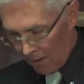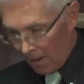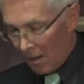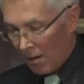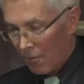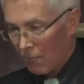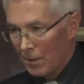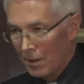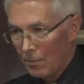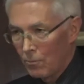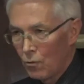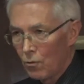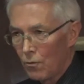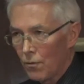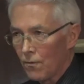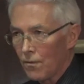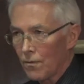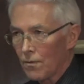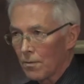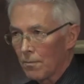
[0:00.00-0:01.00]

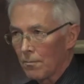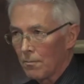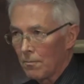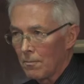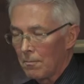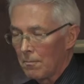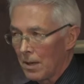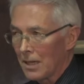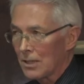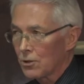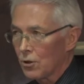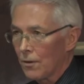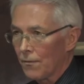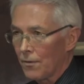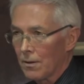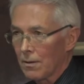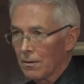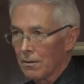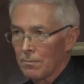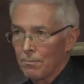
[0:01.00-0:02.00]
remove much of
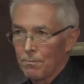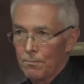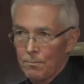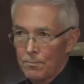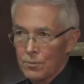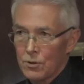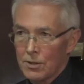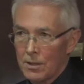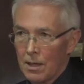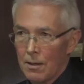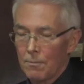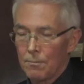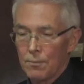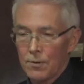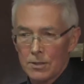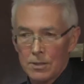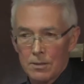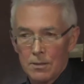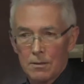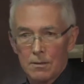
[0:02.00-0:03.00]
the still
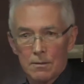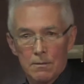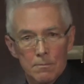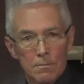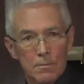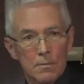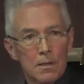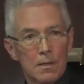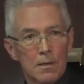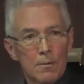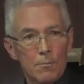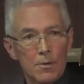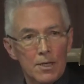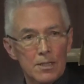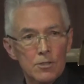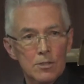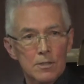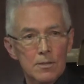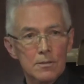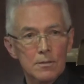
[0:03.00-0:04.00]

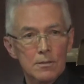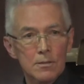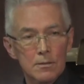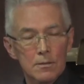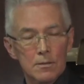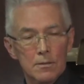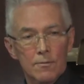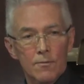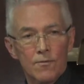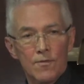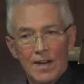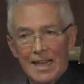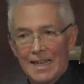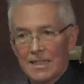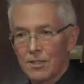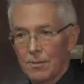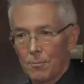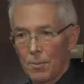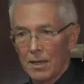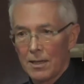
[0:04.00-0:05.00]
present
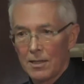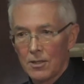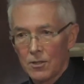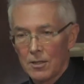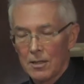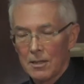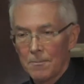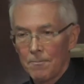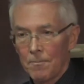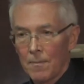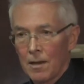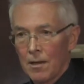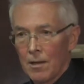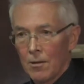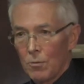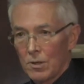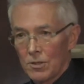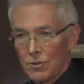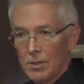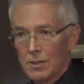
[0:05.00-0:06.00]
flexibility
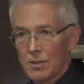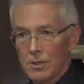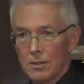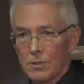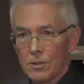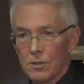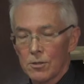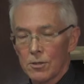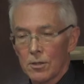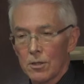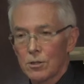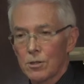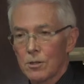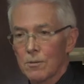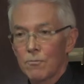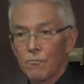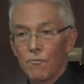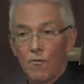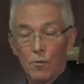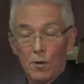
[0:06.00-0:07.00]
which is in the
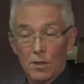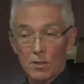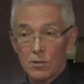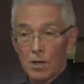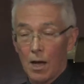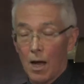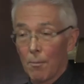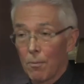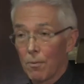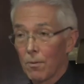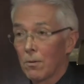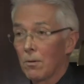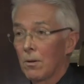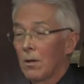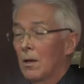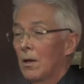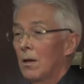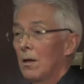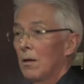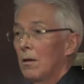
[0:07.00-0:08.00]
system. For example,
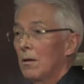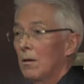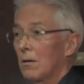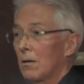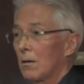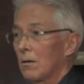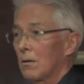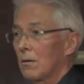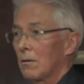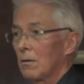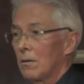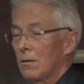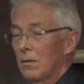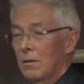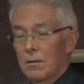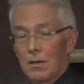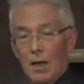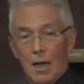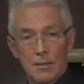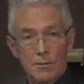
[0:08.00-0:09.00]

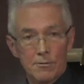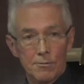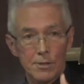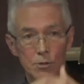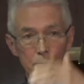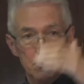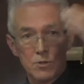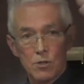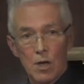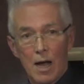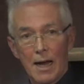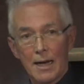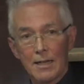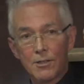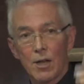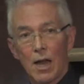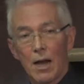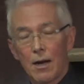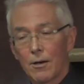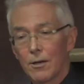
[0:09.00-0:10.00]
countries with high
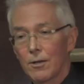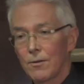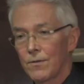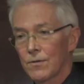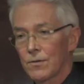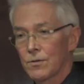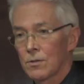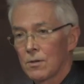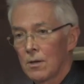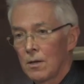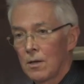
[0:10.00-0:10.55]
tariffs